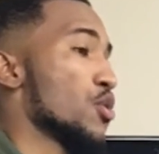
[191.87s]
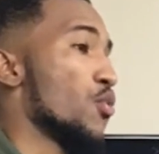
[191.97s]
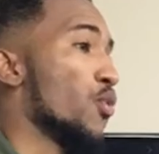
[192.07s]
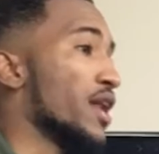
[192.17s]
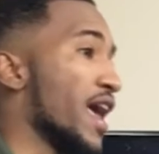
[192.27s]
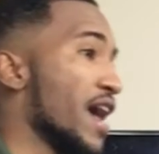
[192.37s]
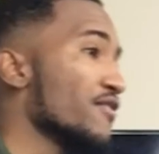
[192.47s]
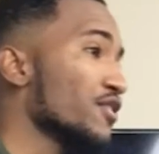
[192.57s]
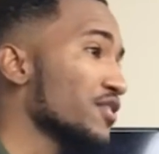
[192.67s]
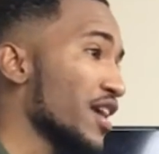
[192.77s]

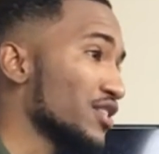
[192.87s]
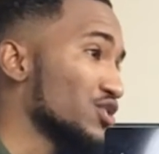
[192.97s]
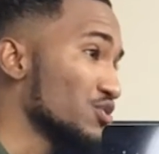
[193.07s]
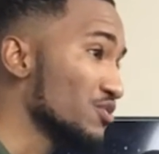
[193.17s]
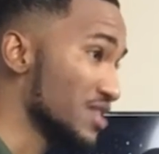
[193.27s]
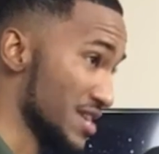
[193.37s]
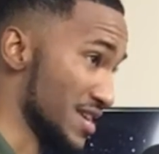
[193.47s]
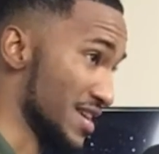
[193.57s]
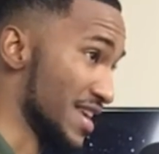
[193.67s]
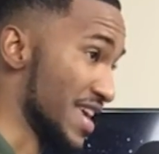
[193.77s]
whatever that you
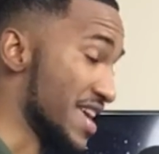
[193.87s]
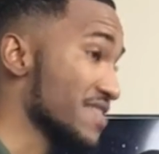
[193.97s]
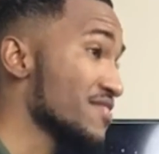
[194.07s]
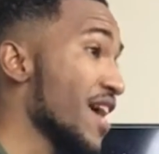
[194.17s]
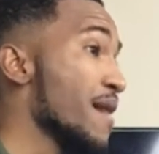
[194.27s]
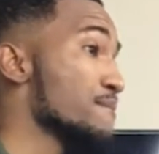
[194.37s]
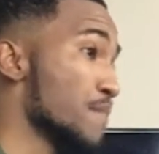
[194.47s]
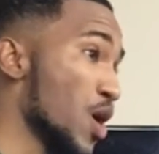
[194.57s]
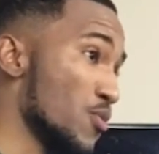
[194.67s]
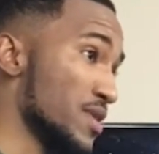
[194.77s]
did in that
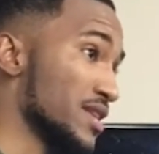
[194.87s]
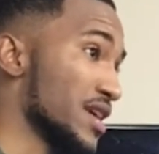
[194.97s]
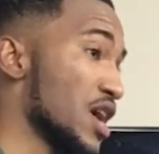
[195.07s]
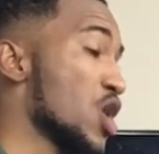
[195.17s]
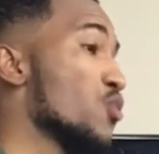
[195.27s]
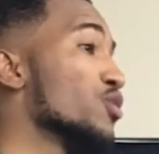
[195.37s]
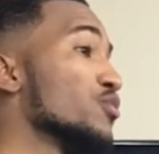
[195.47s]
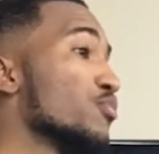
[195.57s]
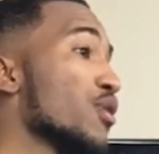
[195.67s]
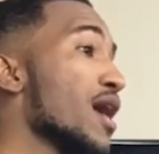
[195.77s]
moment was
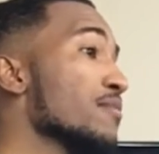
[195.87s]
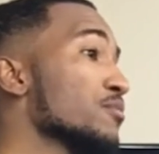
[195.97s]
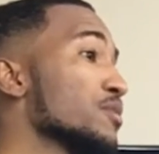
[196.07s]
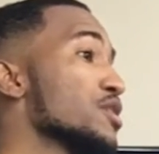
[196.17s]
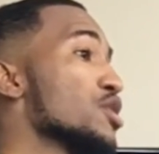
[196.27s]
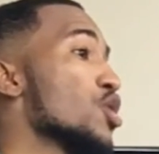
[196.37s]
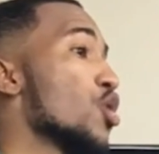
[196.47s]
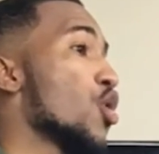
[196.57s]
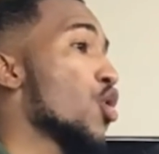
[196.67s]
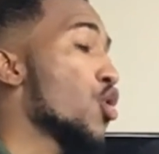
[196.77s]
probably
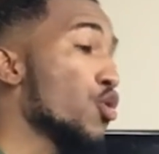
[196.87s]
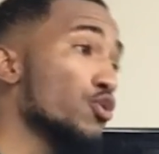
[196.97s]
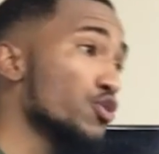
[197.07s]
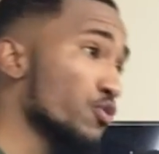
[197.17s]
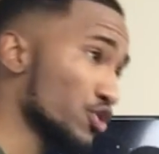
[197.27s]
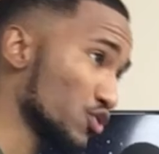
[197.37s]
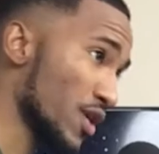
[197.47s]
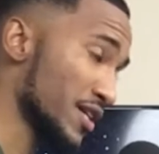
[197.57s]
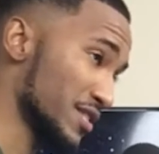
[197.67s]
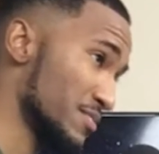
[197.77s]
who you were
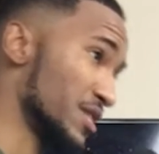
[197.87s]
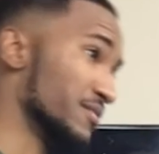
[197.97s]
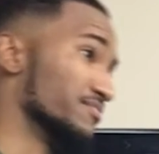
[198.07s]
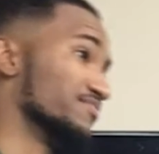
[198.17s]
trying to be.